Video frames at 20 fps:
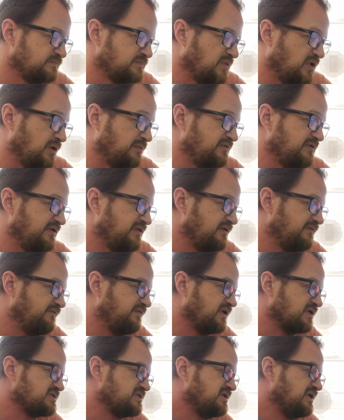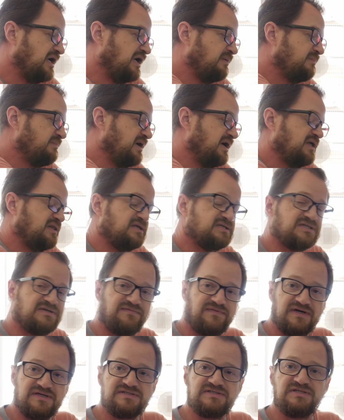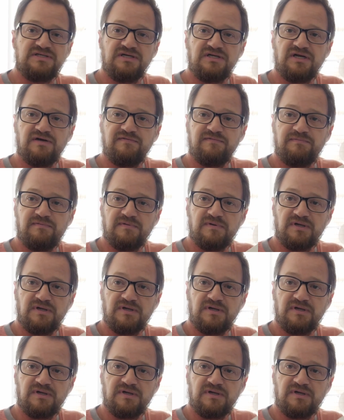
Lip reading: hopefully they'll fix it. I'll buy this if I see enough